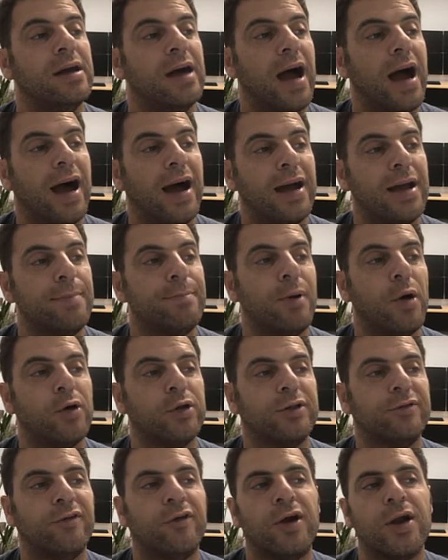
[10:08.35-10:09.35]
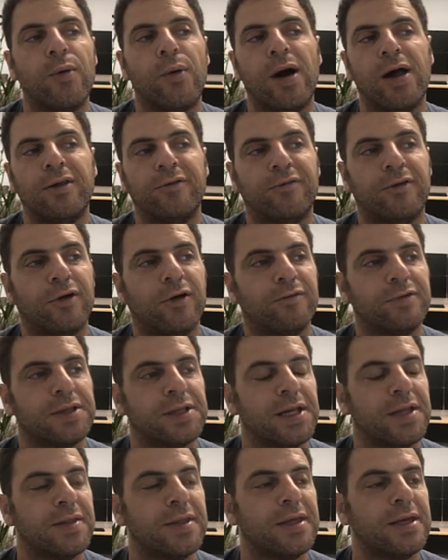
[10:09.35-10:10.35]
it bodes very well for
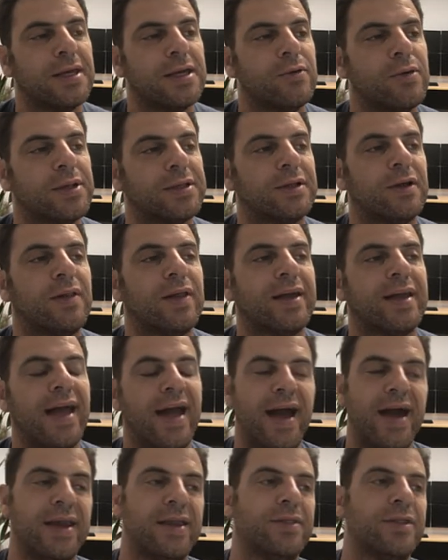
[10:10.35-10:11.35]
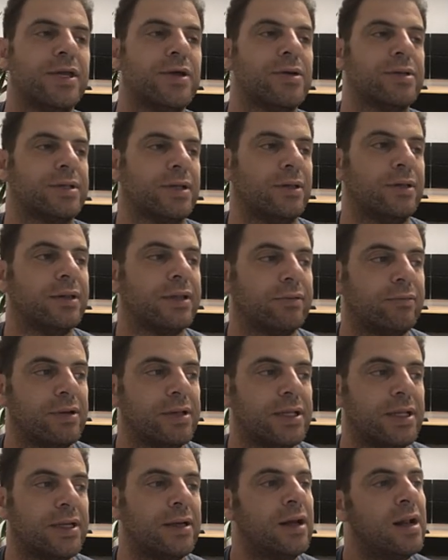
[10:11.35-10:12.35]
obviously the US dollar CAD and the US dollar
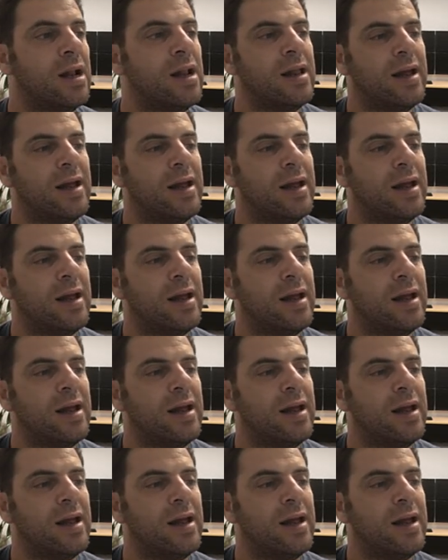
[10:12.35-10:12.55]
Swissy,